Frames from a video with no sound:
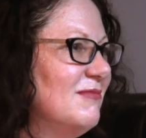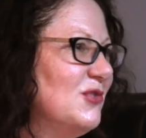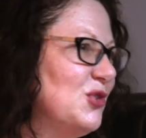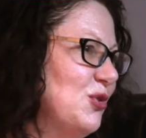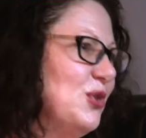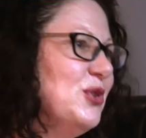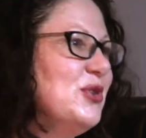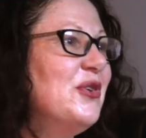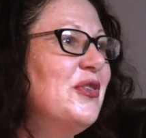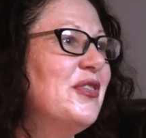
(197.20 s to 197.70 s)

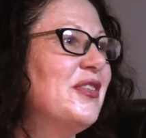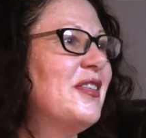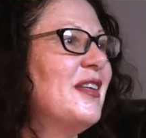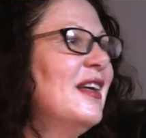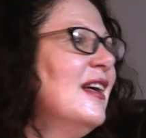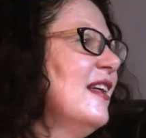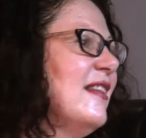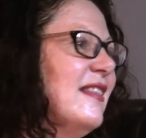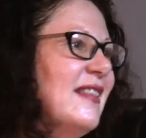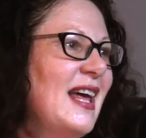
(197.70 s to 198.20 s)
truth
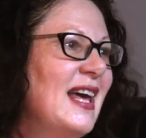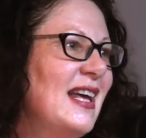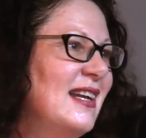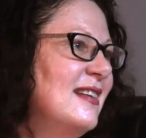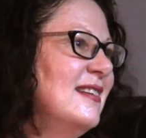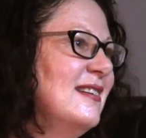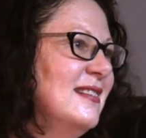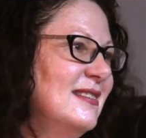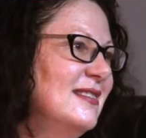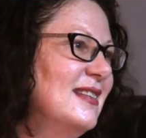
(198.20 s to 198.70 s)

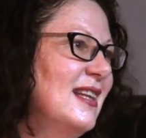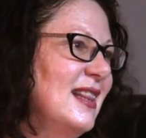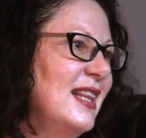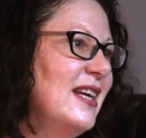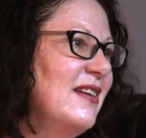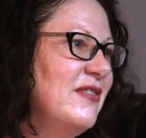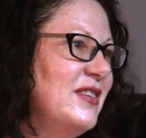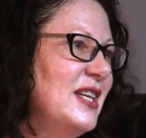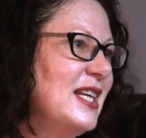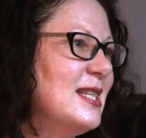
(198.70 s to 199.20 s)
than the
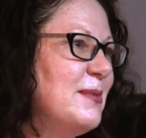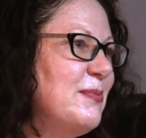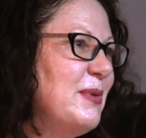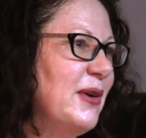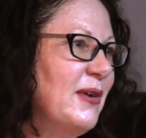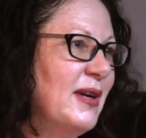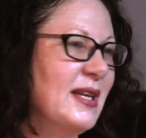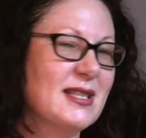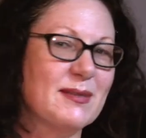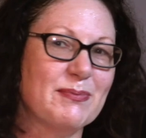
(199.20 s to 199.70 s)
lived
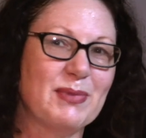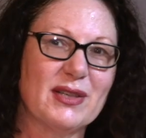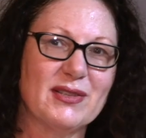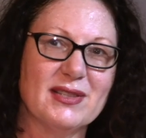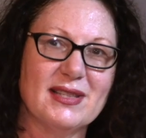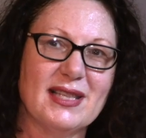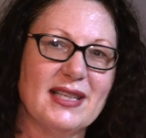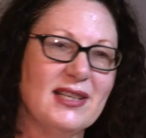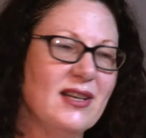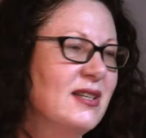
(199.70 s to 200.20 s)
experience,
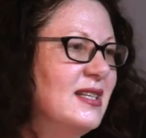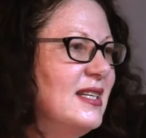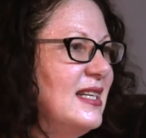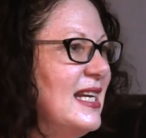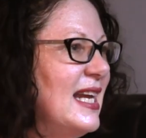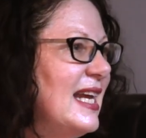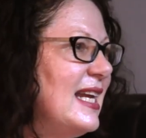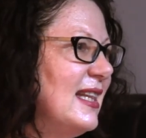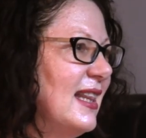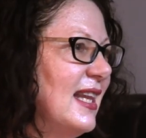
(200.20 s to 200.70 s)
because they don't
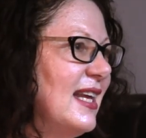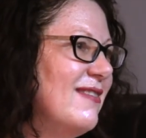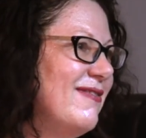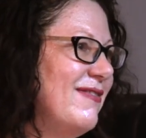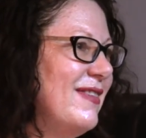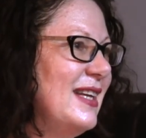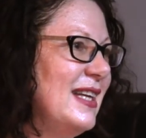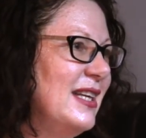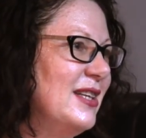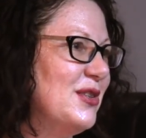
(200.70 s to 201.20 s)
neatly
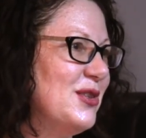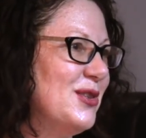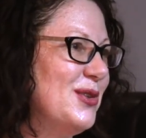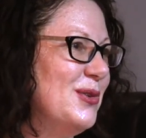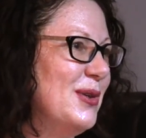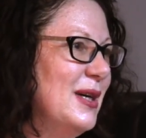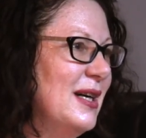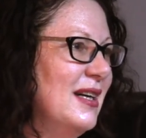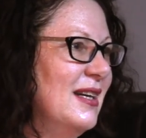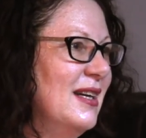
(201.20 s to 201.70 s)
fit
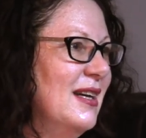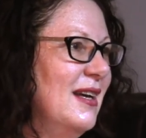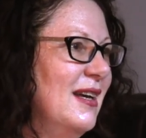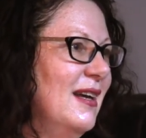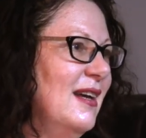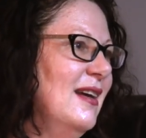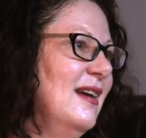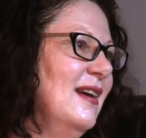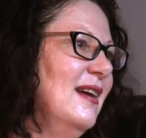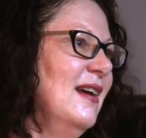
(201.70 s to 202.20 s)
into
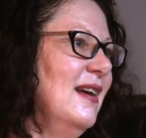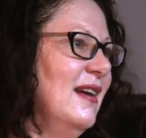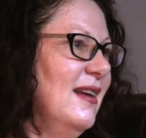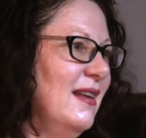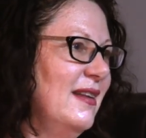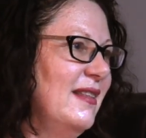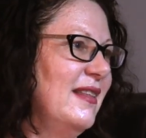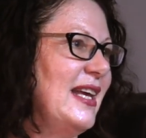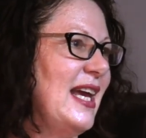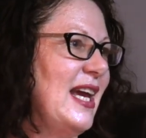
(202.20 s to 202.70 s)

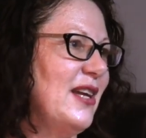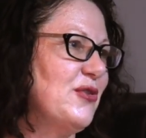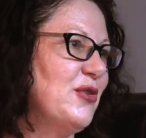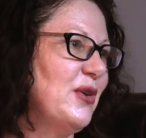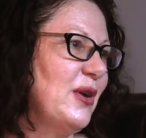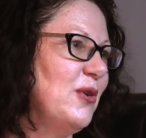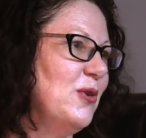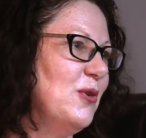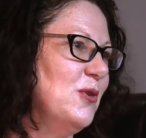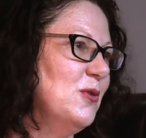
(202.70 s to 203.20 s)
a
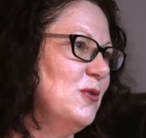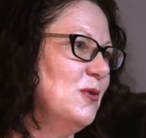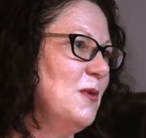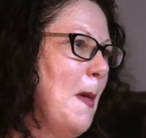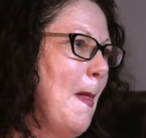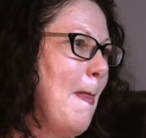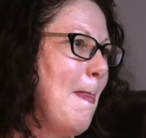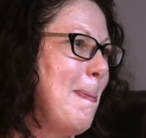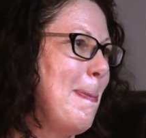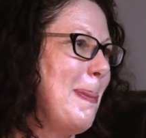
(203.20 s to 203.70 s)
theatrical
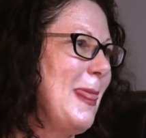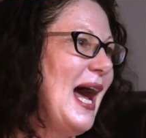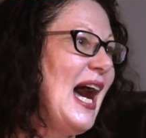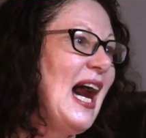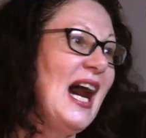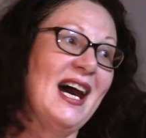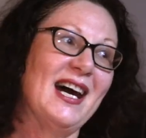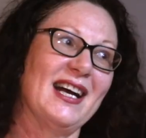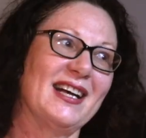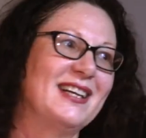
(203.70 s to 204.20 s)

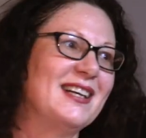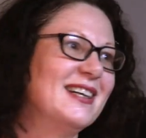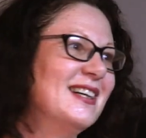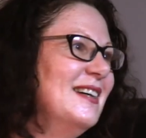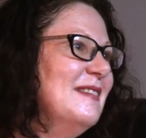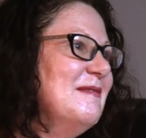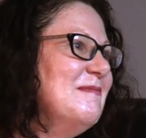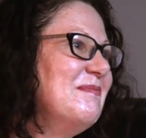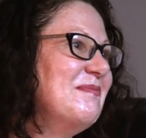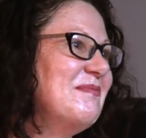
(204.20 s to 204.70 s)

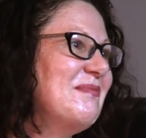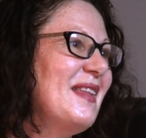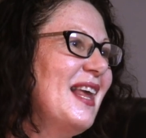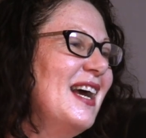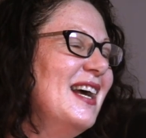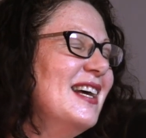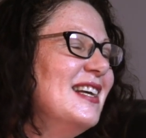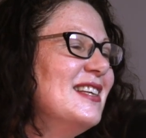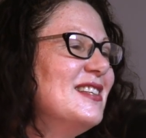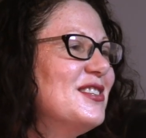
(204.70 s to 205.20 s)
arc.
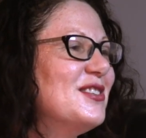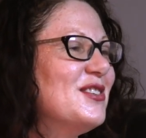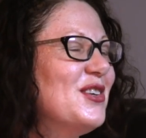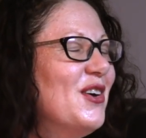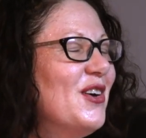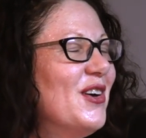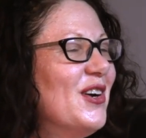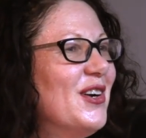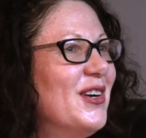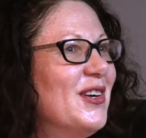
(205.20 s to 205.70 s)

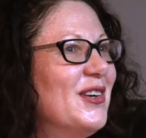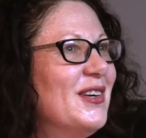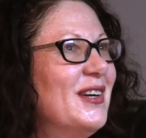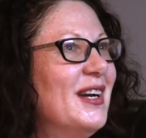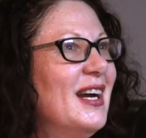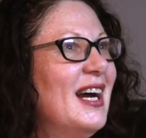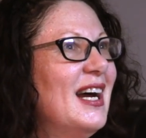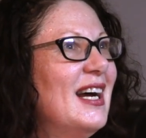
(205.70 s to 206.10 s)
So